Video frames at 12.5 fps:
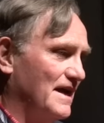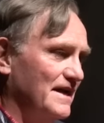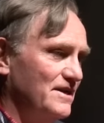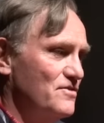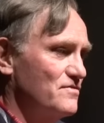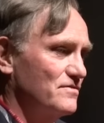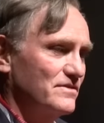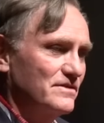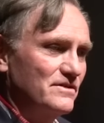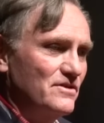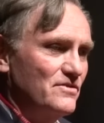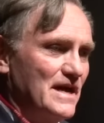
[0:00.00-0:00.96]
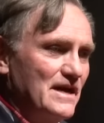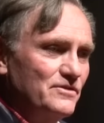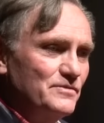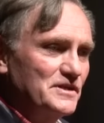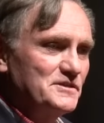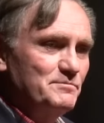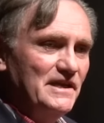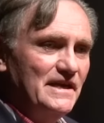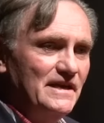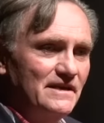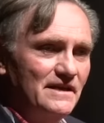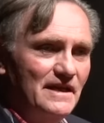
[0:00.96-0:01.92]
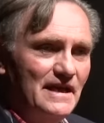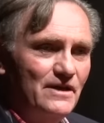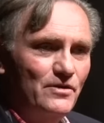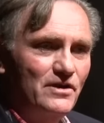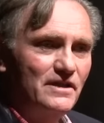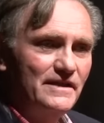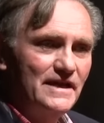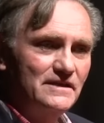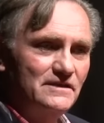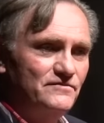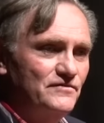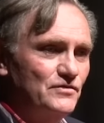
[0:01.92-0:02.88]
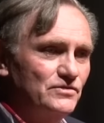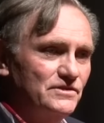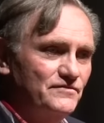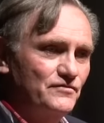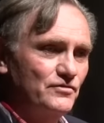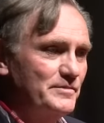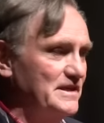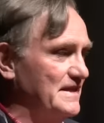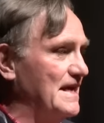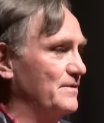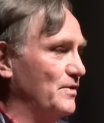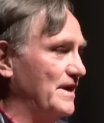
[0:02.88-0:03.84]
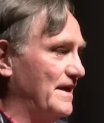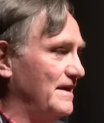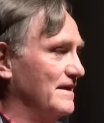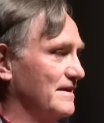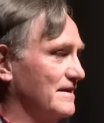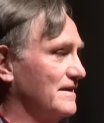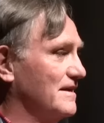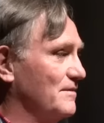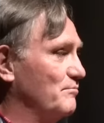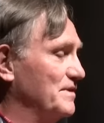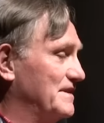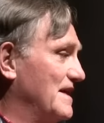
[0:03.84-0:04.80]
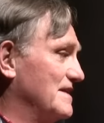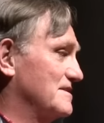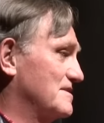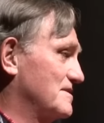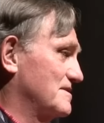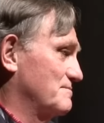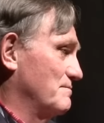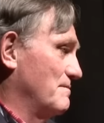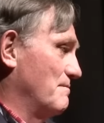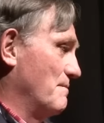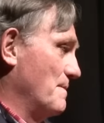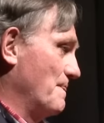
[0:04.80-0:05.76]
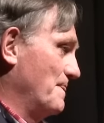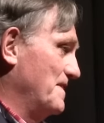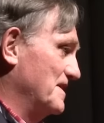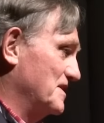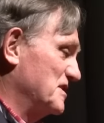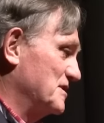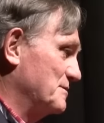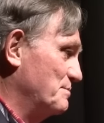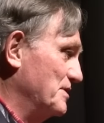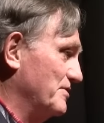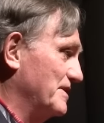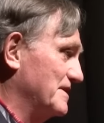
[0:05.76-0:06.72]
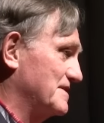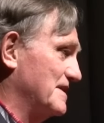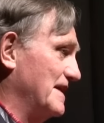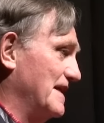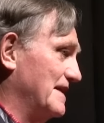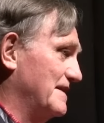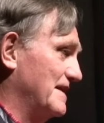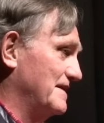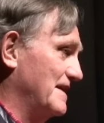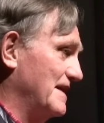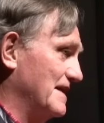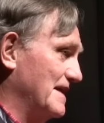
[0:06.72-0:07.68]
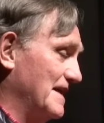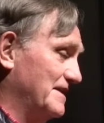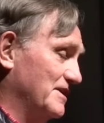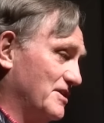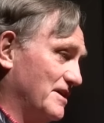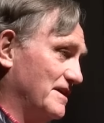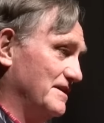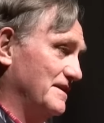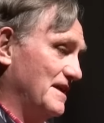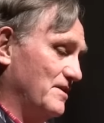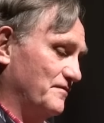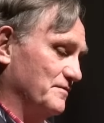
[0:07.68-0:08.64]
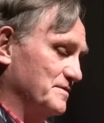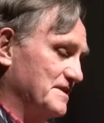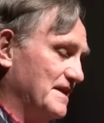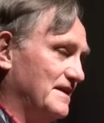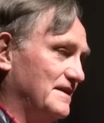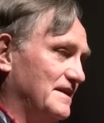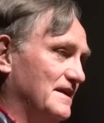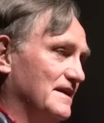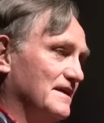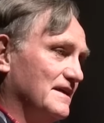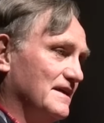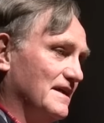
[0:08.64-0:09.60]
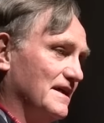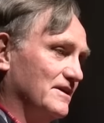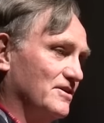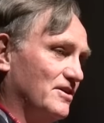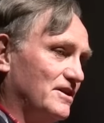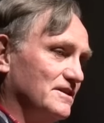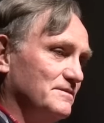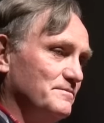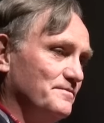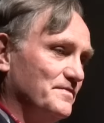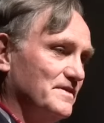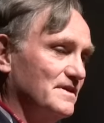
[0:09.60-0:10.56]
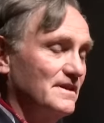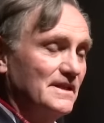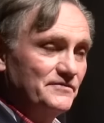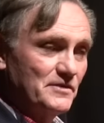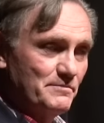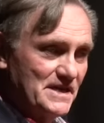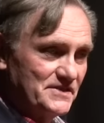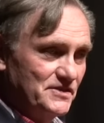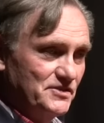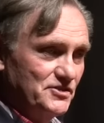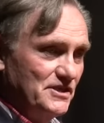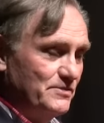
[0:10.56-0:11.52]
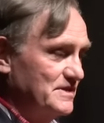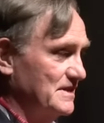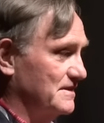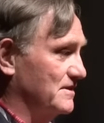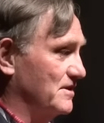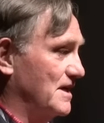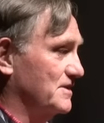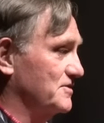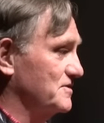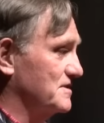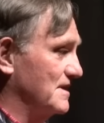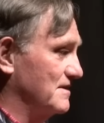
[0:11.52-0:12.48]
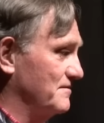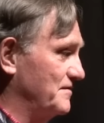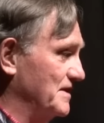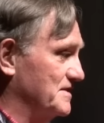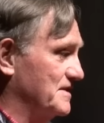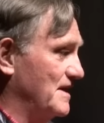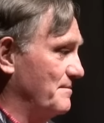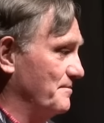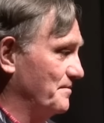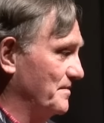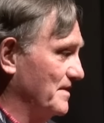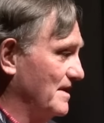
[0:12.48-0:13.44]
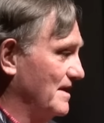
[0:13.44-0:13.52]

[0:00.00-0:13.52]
I don't know how to explain how all that unfolded for me that way, but that's the experience I had that day. I had the card now from Stanley. I called him, left a message. He was at the doctor's getting fixed up.